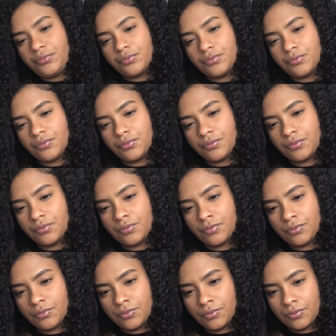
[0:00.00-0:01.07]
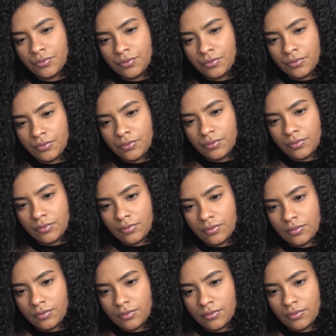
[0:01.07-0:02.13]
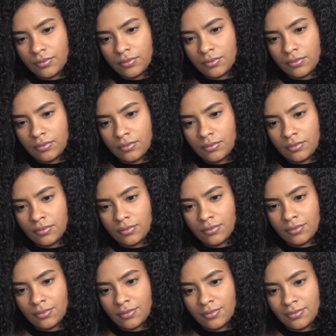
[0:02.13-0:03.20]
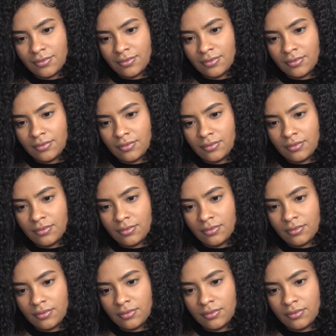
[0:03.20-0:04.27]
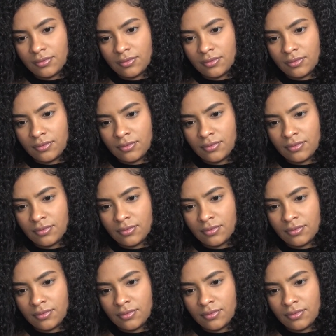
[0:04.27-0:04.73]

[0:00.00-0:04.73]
Nobody speaks.